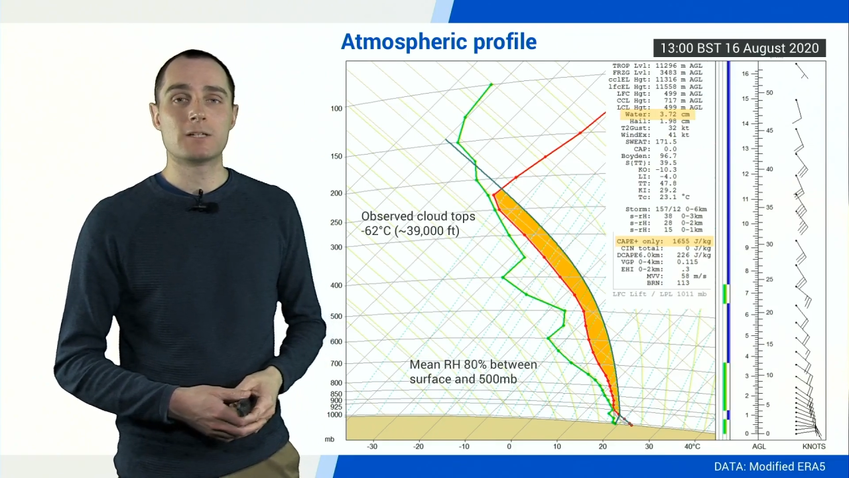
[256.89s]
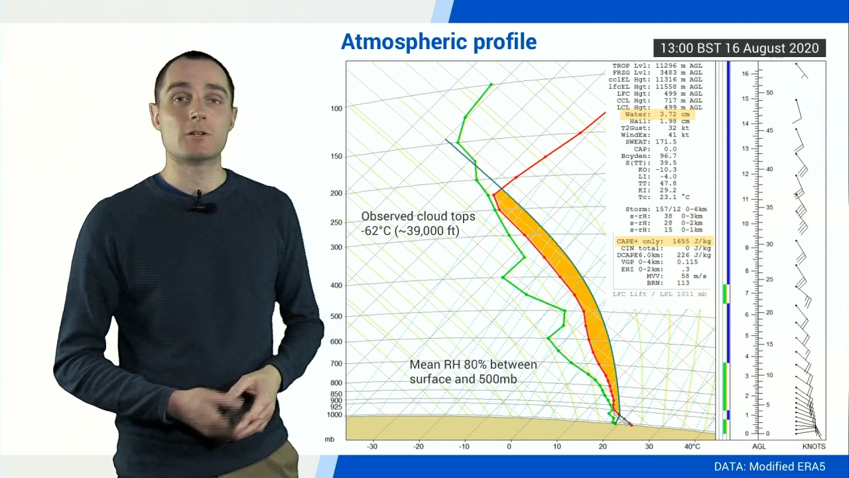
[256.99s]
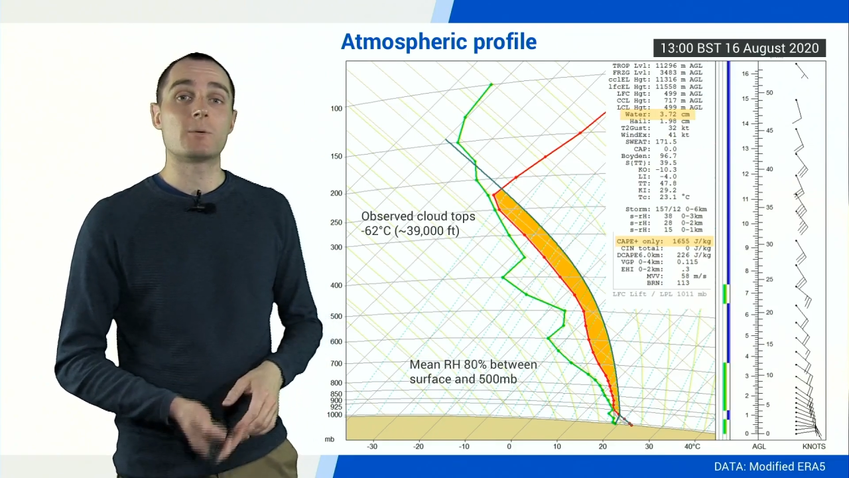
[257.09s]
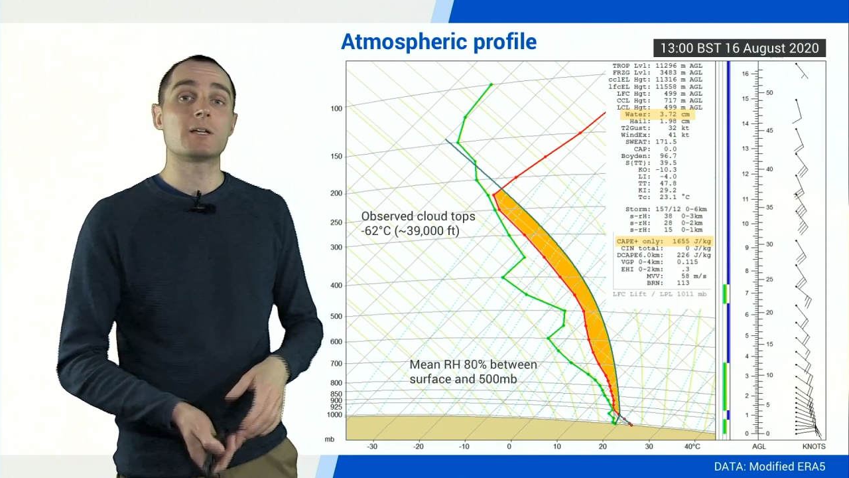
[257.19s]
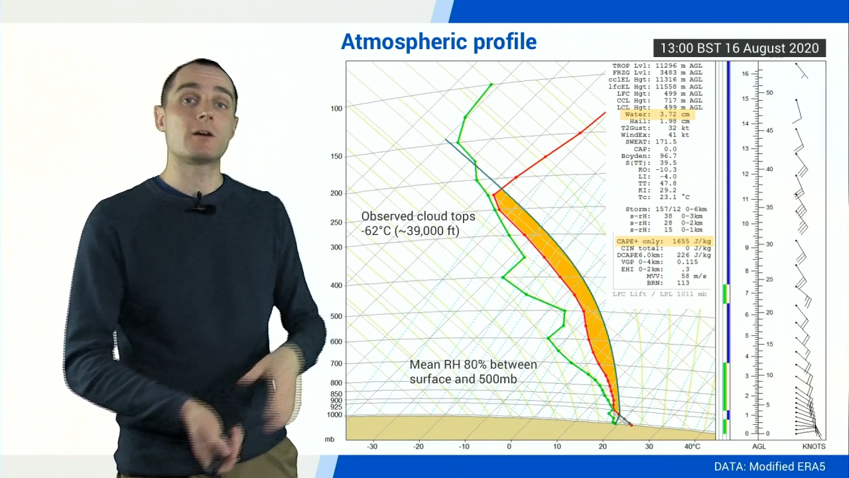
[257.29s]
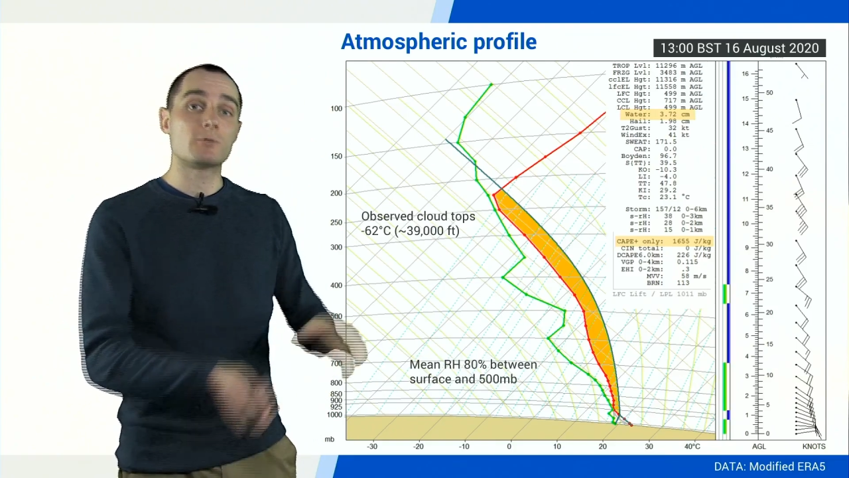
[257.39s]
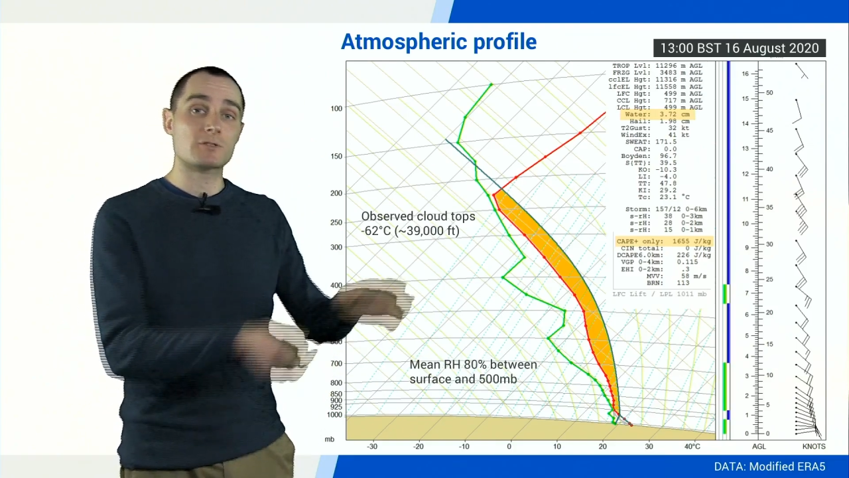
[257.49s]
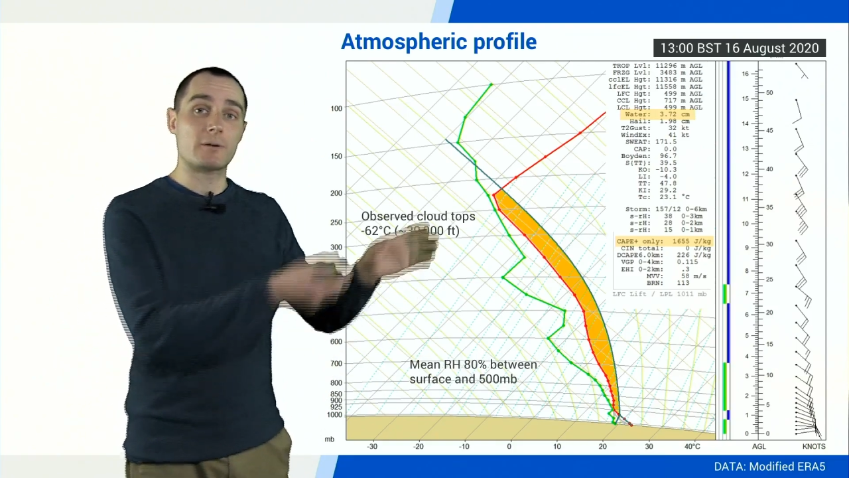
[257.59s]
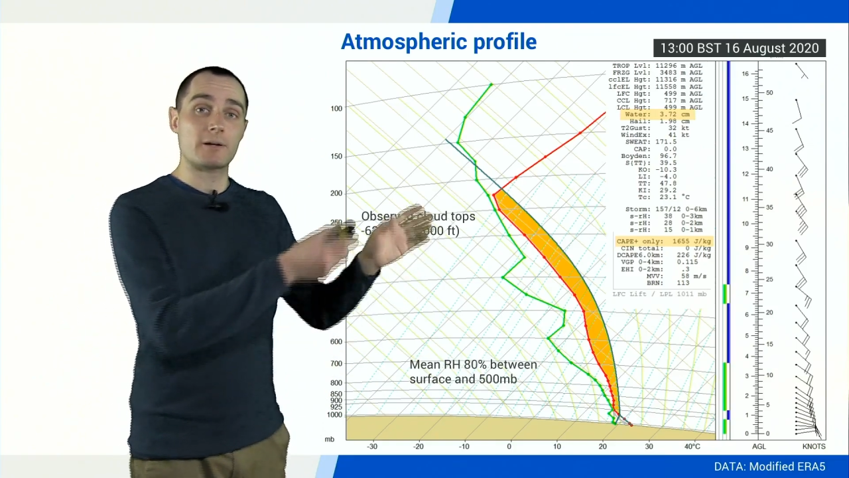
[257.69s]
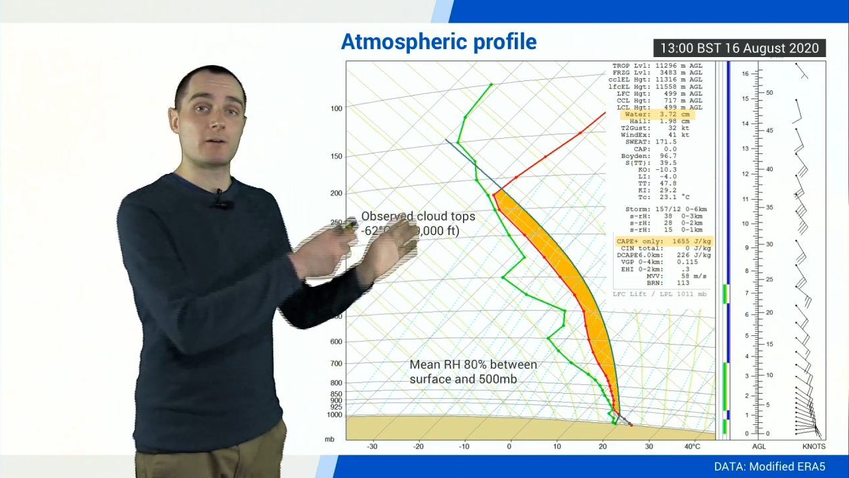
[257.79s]
So we know
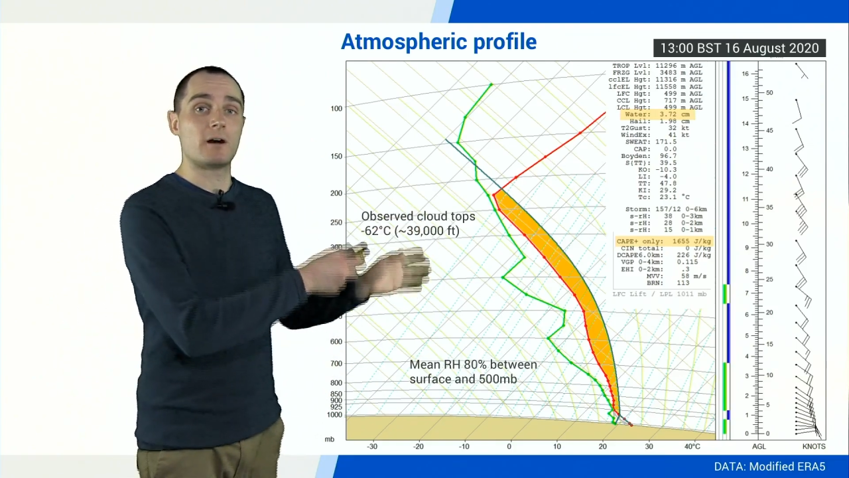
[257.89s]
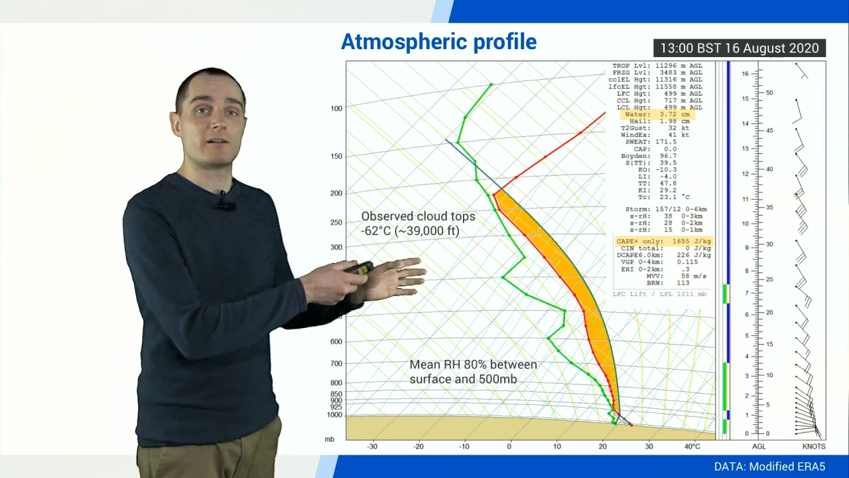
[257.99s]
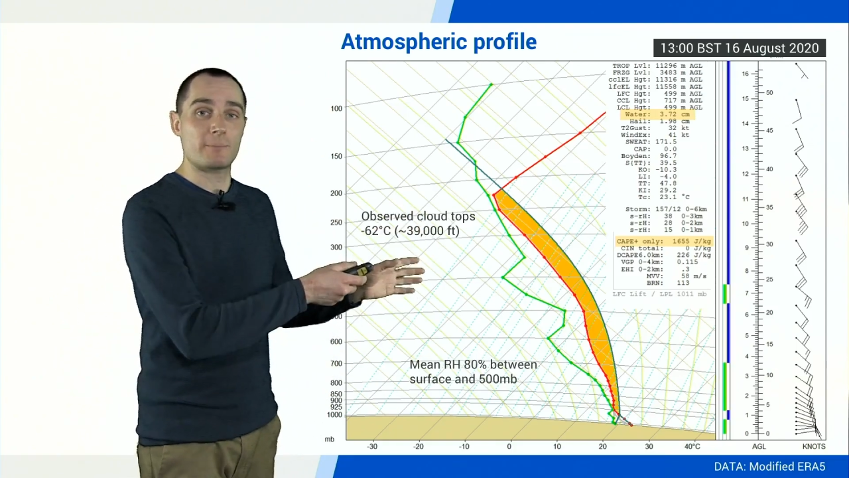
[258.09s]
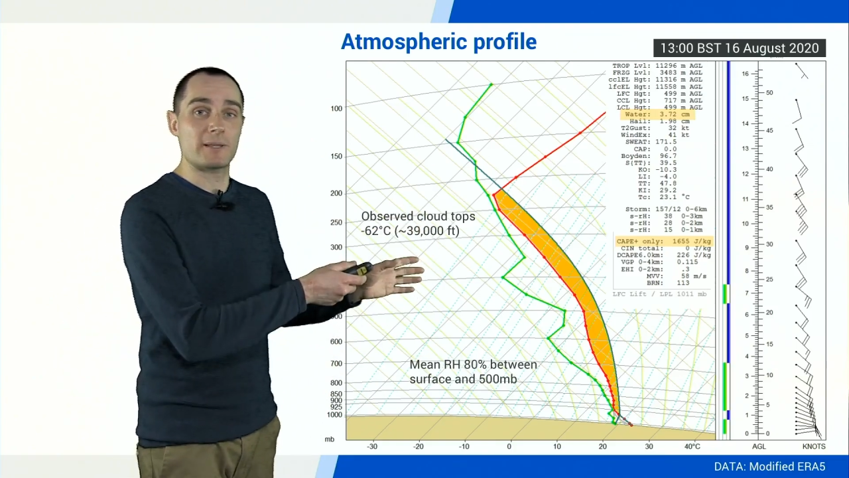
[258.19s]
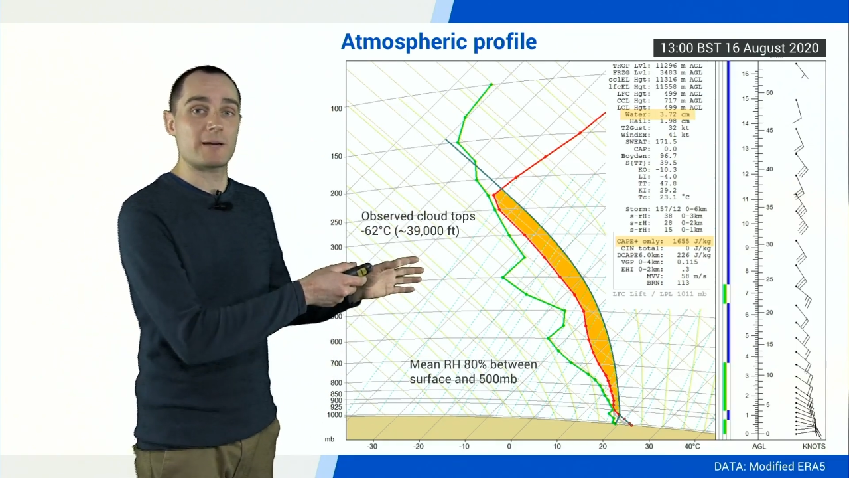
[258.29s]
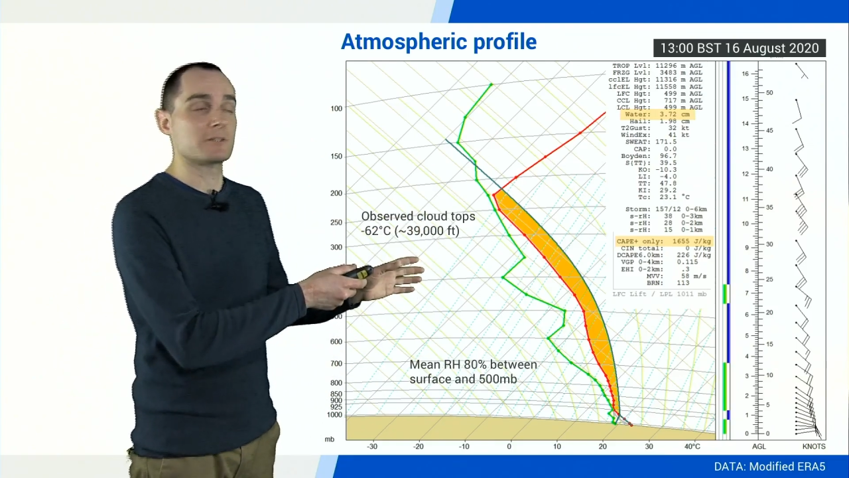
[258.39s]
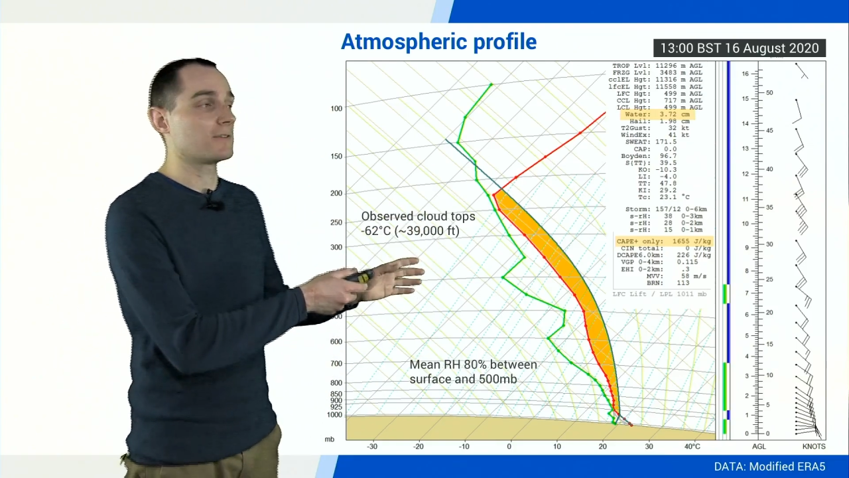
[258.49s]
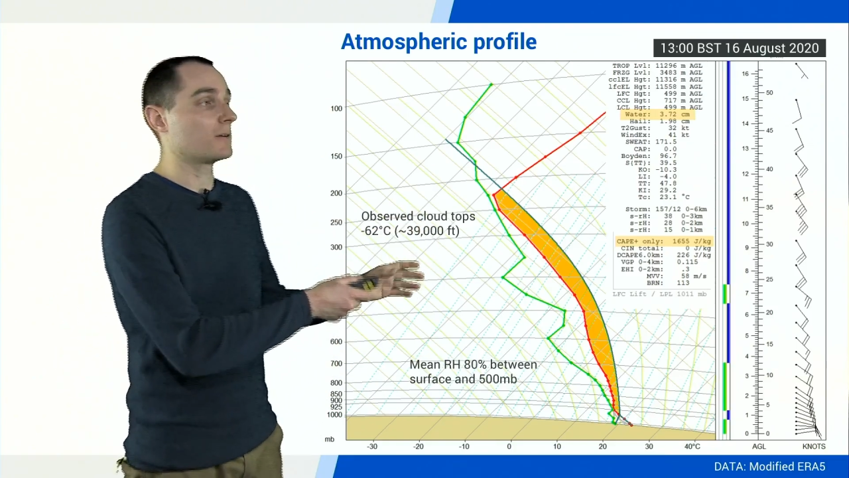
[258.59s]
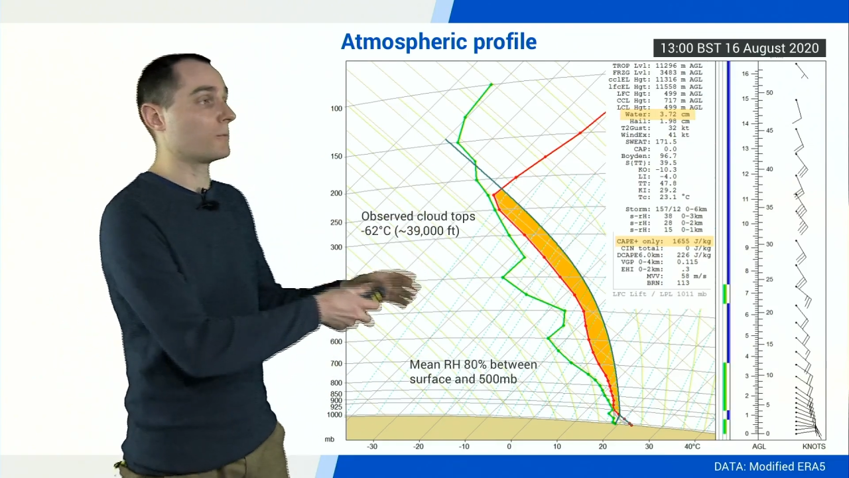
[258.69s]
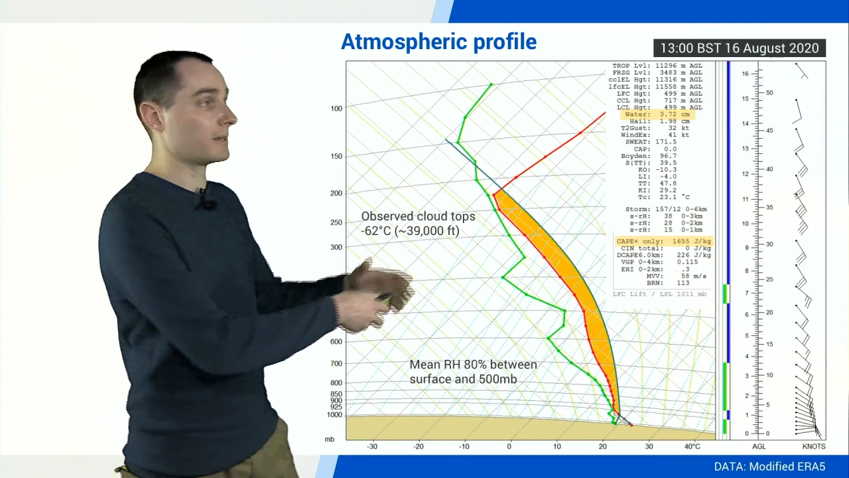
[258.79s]
what's going on higher up in the atmosphere.